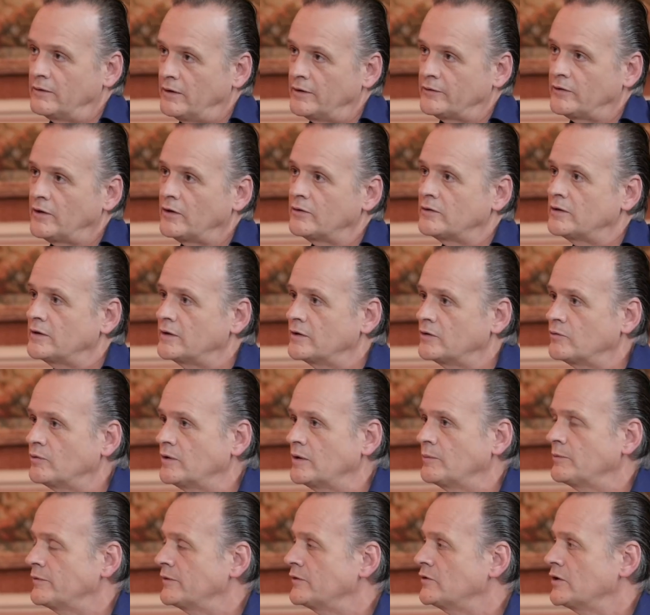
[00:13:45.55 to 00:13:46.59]
I totally agree
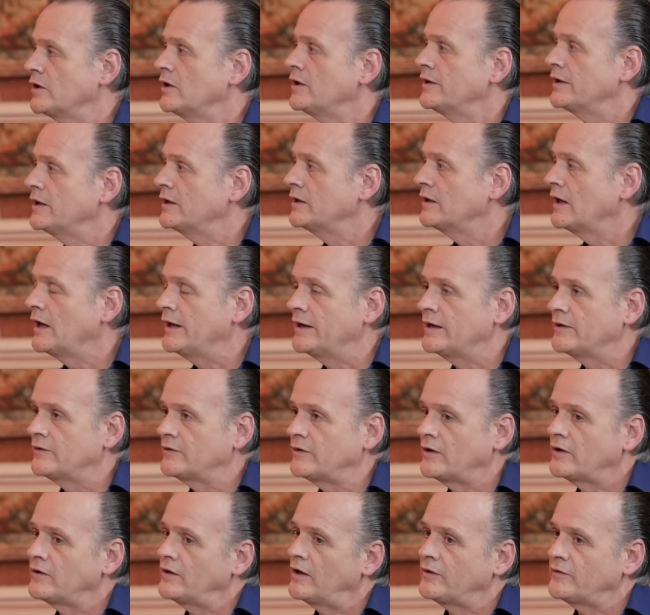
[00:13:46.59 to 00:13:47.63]
with the journey, and it's
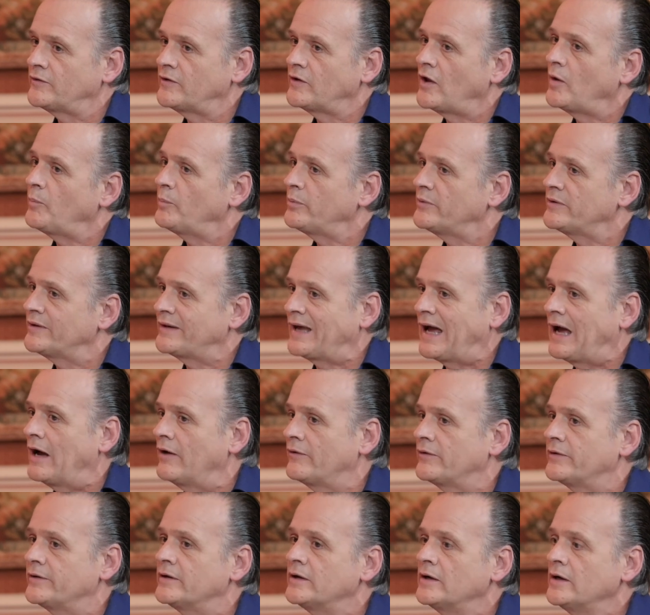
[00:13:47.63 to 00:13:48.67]
an up and down,
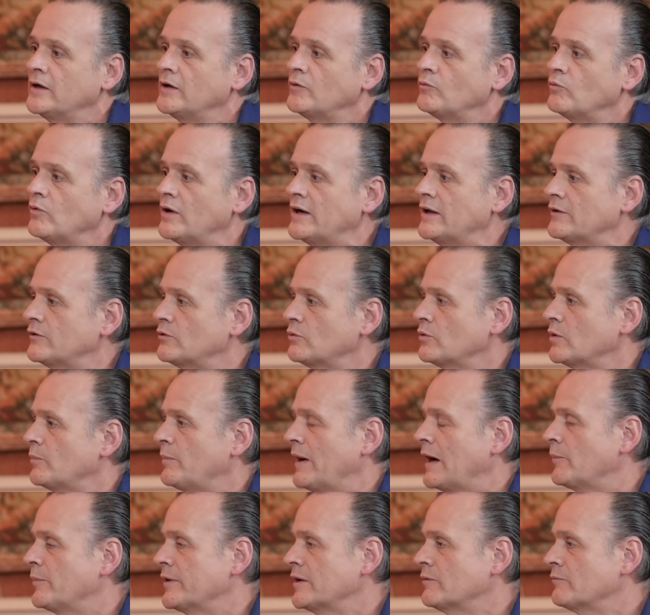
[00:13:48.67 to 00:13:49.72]
and really it's all
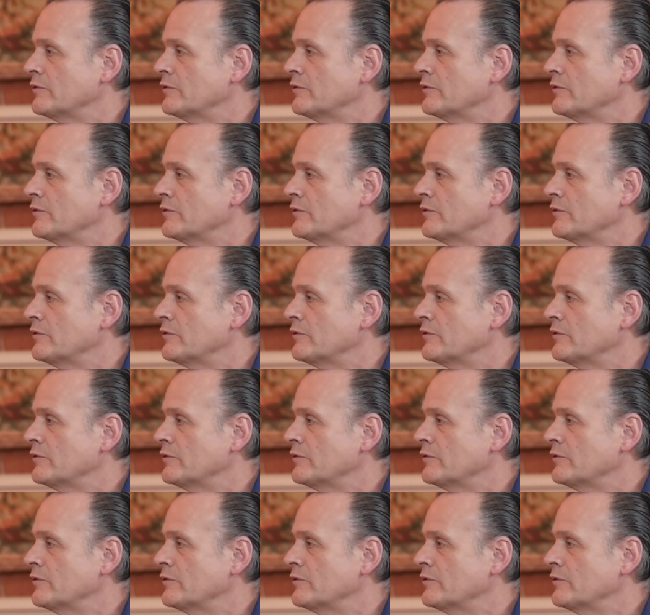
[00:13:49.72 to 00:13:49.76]
about being